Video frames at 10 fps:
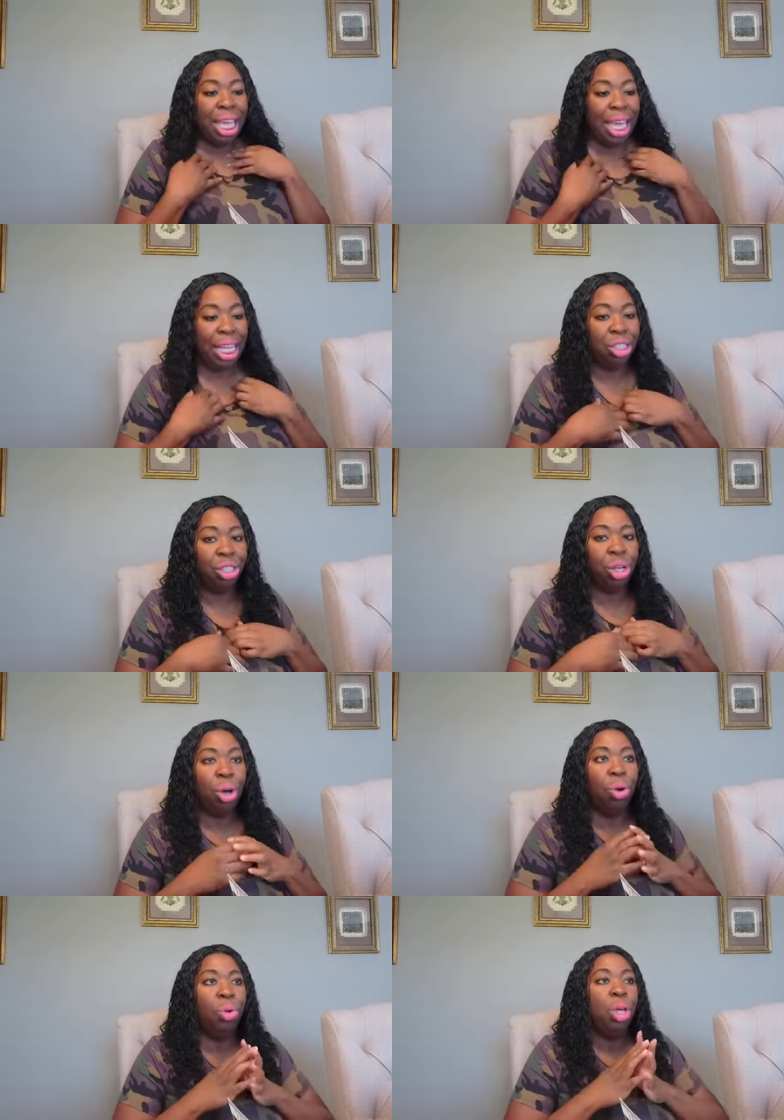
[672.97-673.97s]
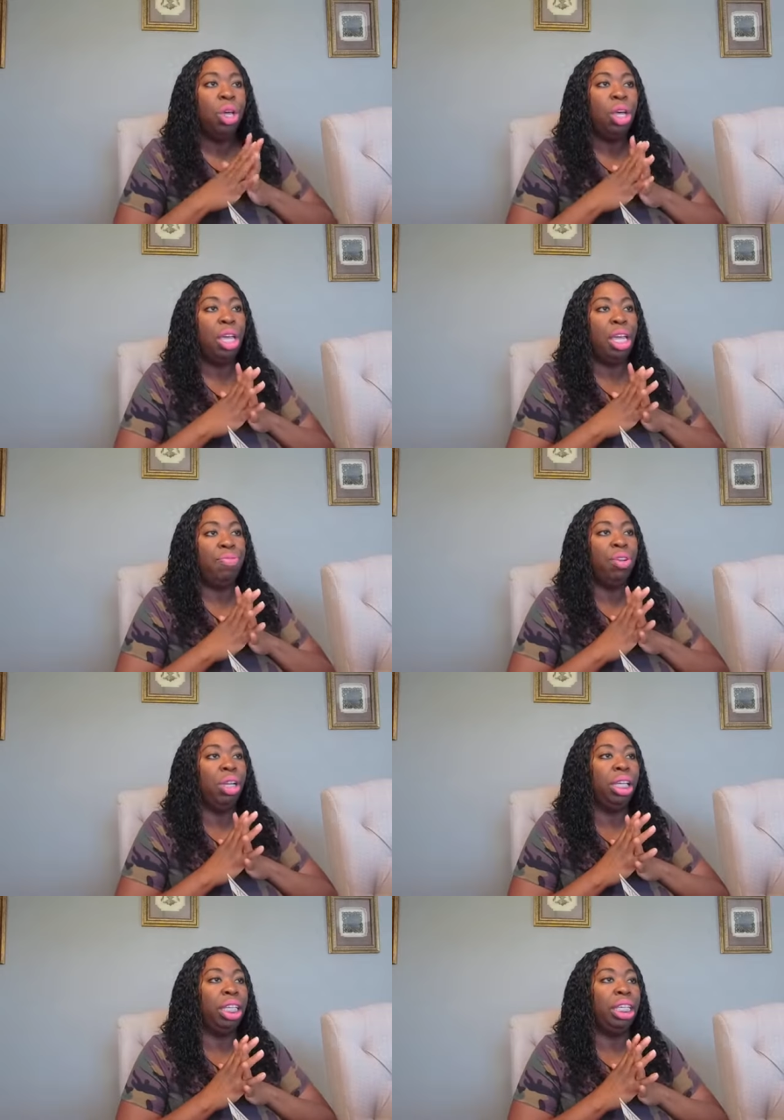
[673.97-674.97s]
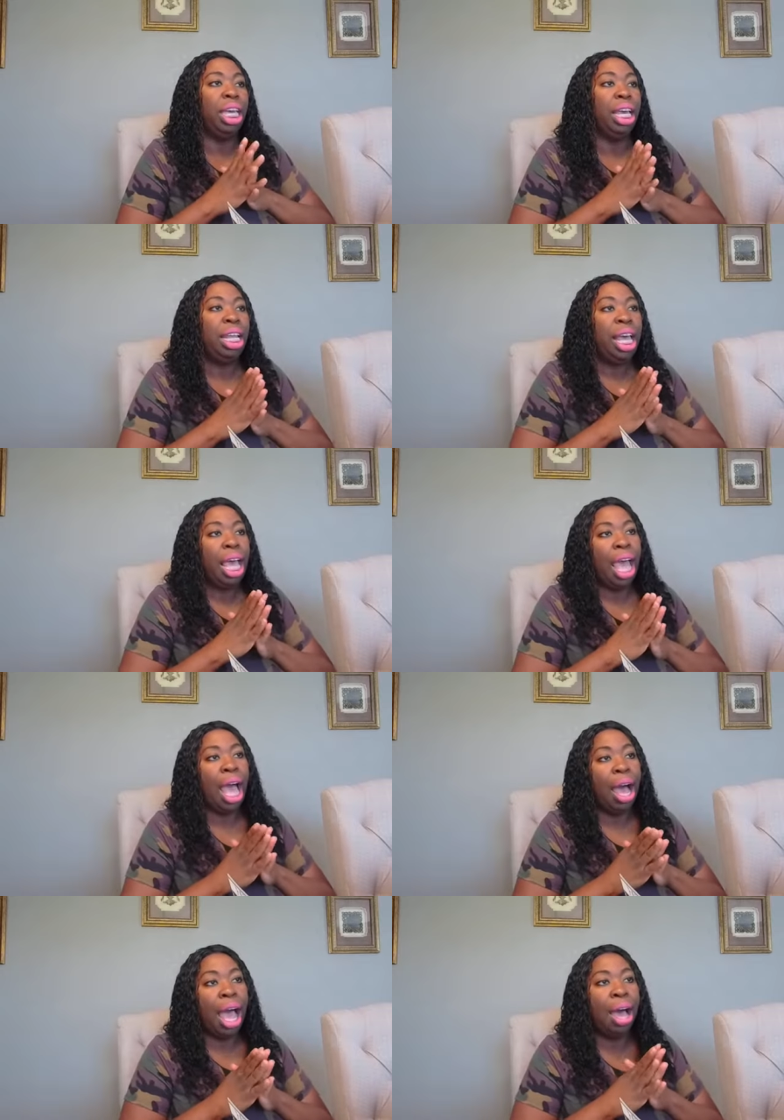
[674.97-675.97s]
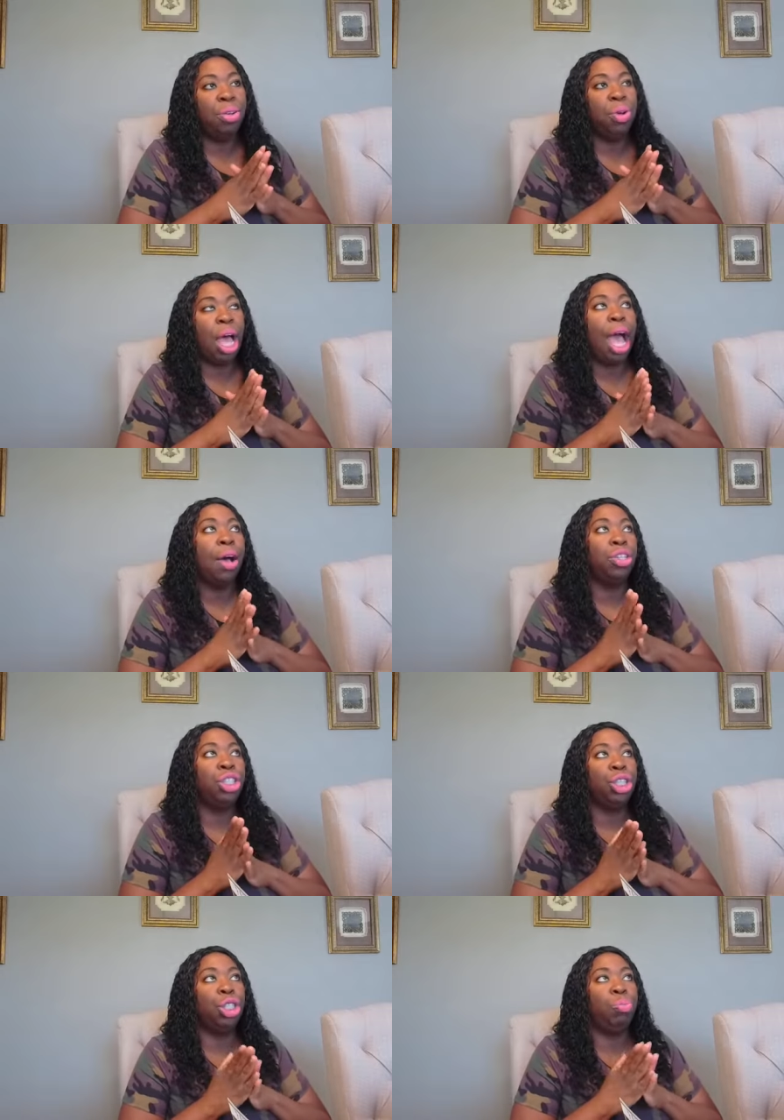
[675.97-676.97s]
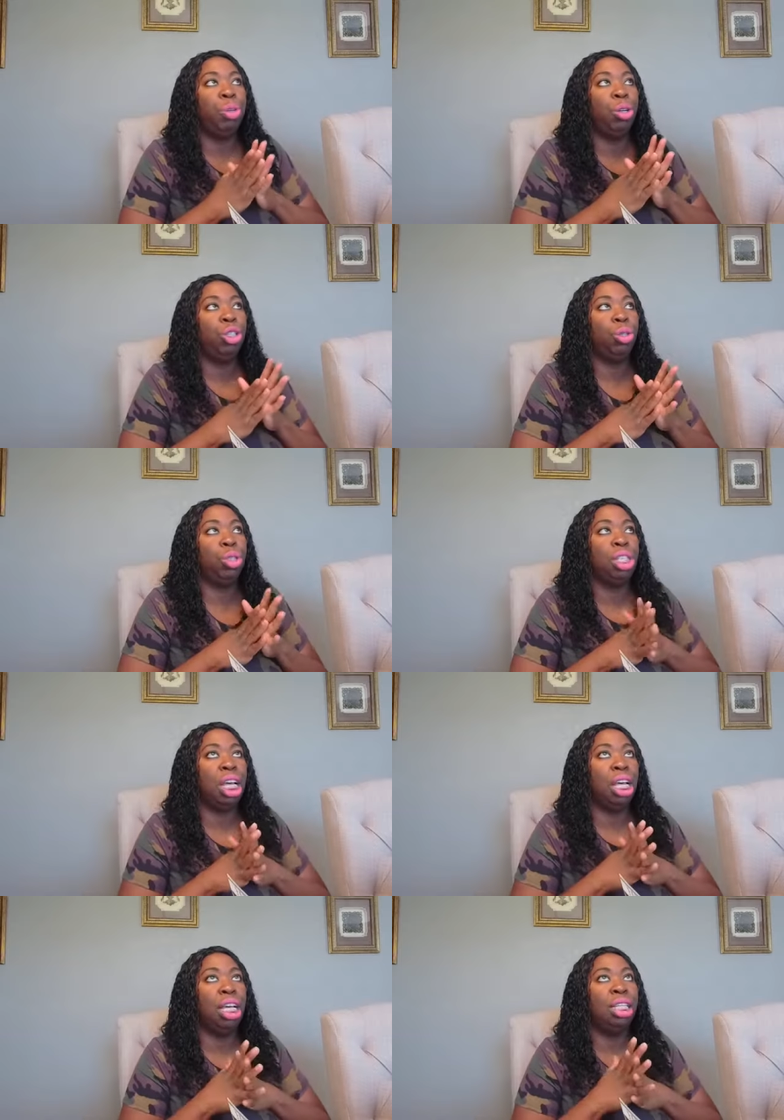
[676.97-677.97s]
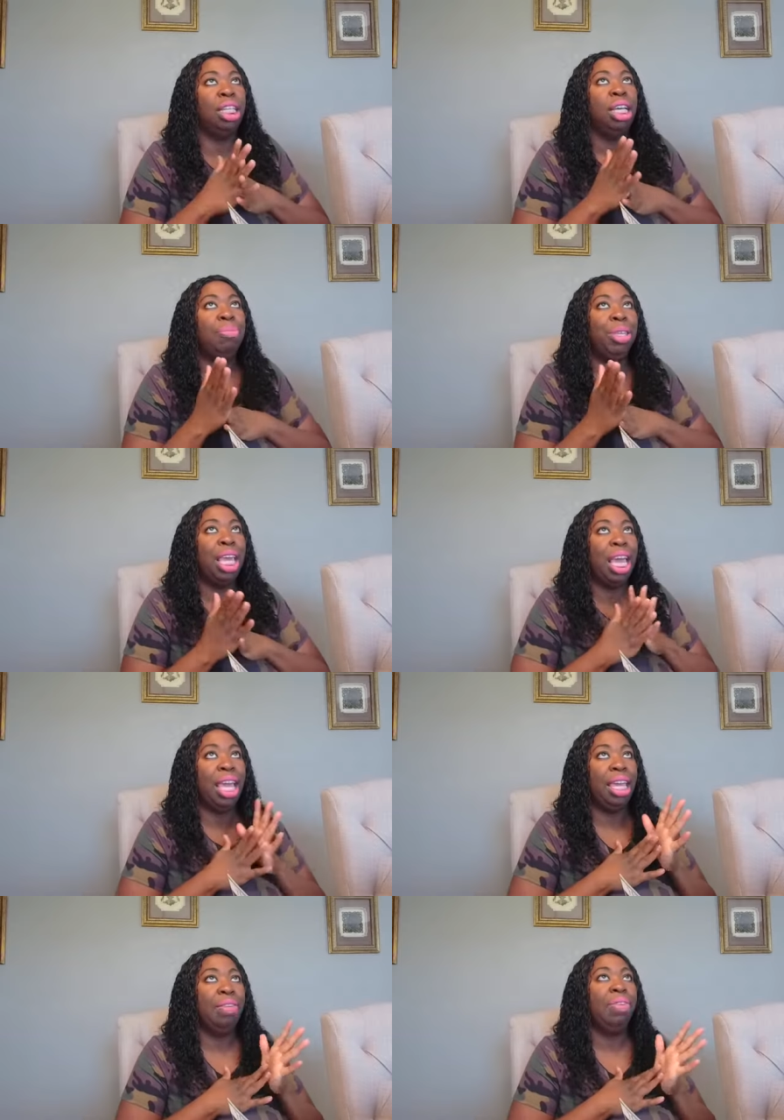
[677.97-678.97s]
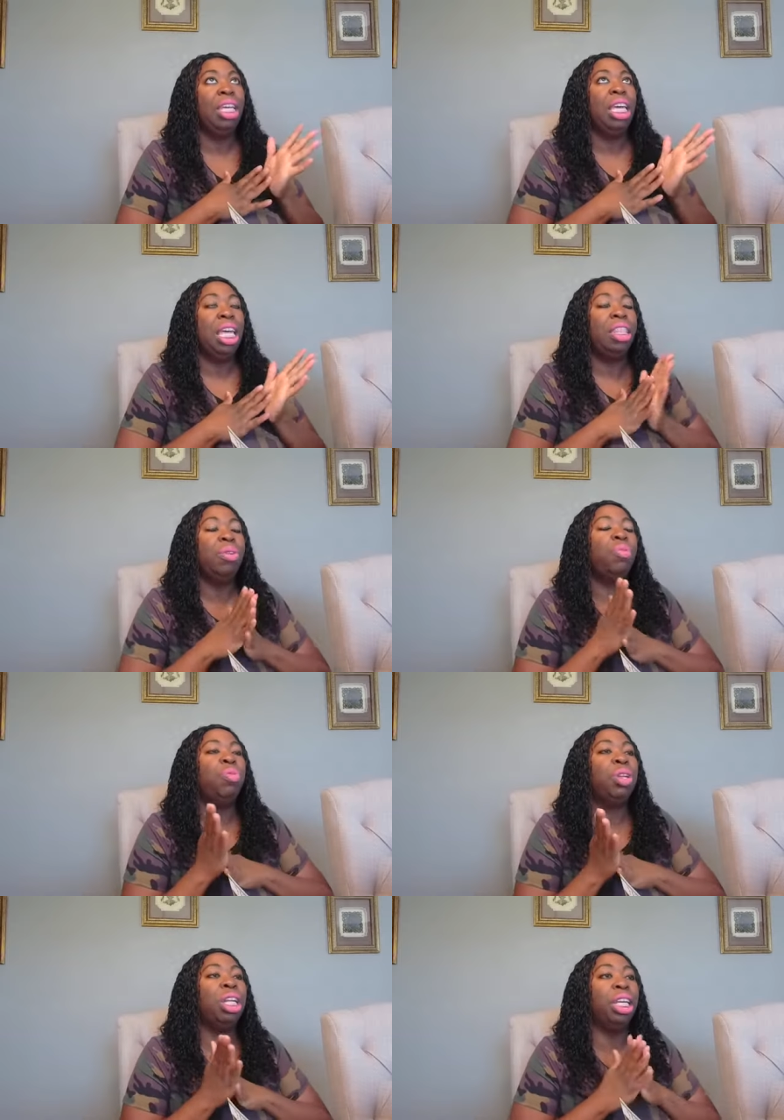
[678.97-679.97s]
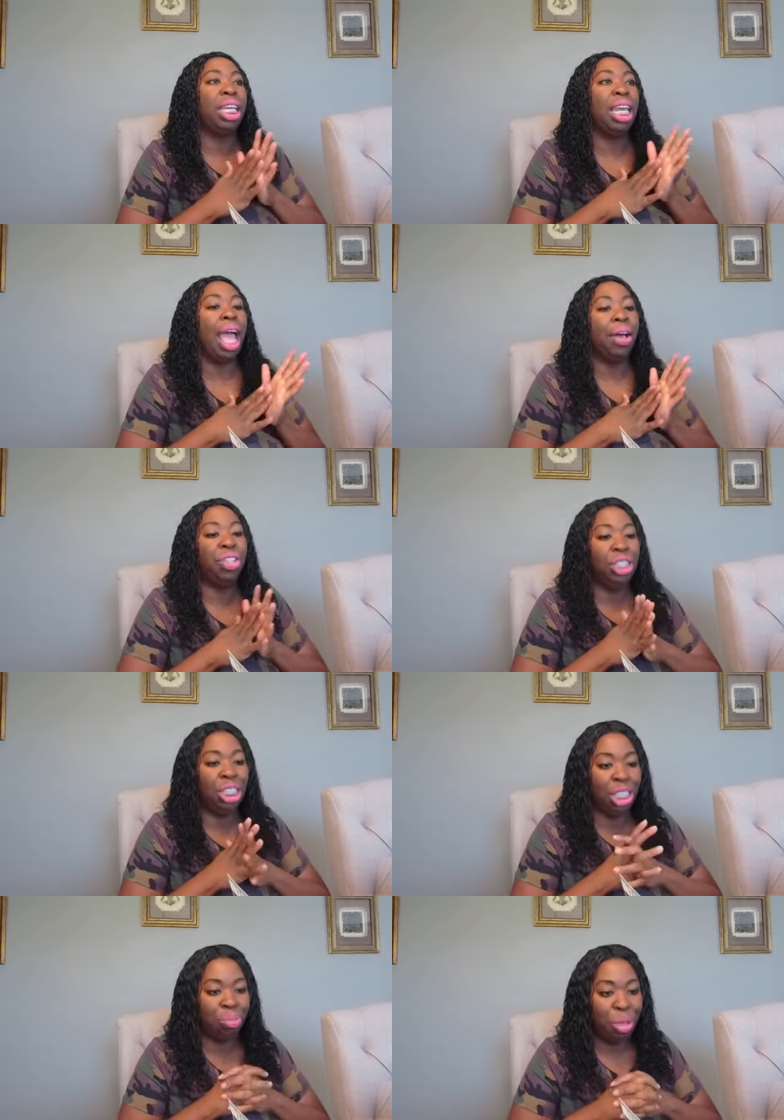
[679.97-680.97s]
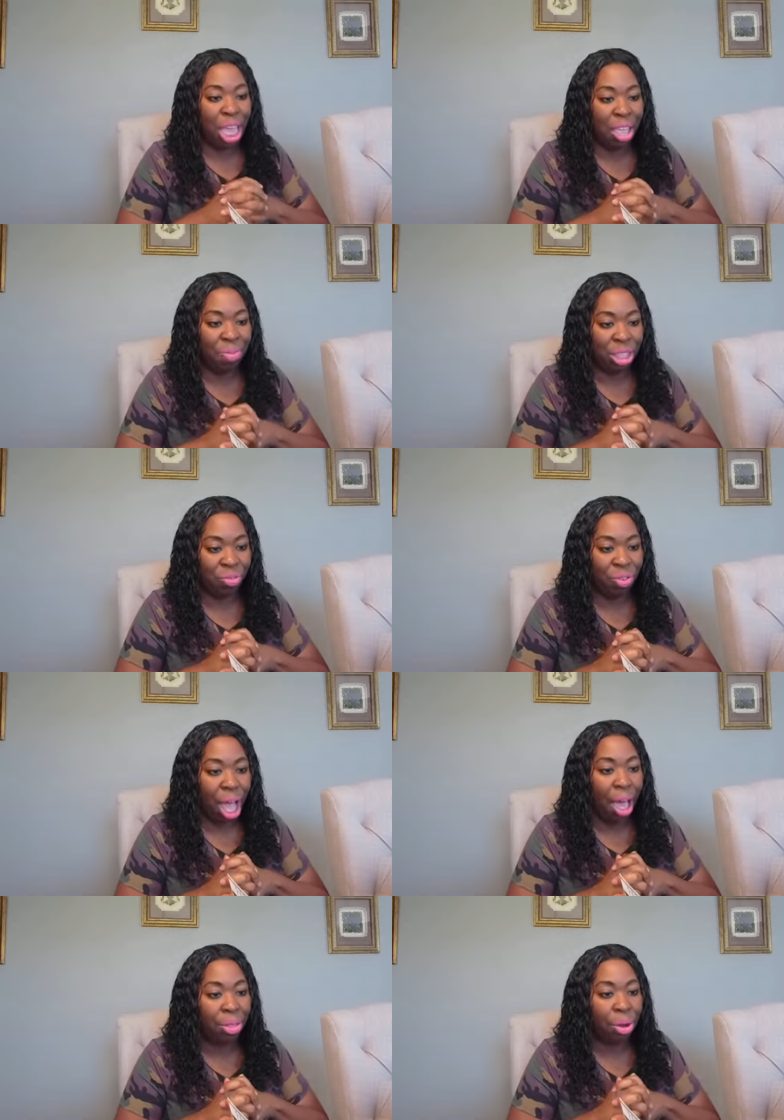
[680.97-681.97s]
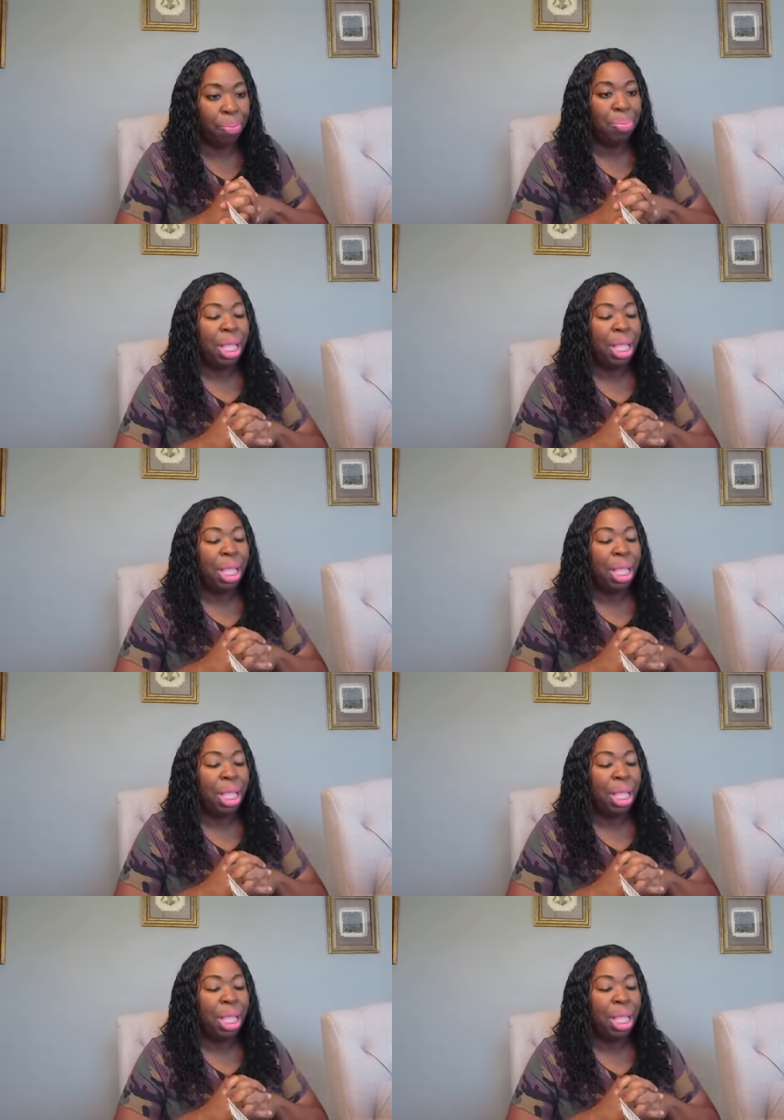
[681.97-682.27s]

And so if you're looking at how, how, how should a spiritual son behave, then we want to look at how Jesus behaved with the Father.